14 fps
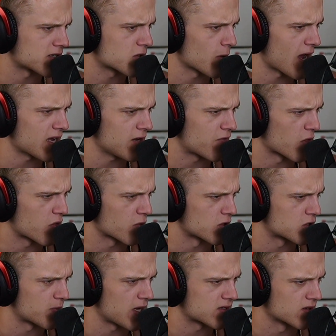Swaggy for the Thursday
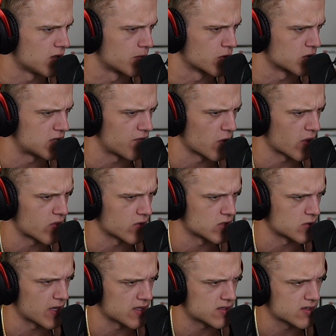bets. Little Brucey for the Thursday
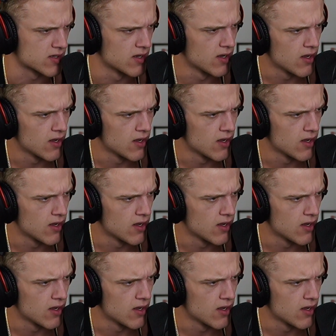bets.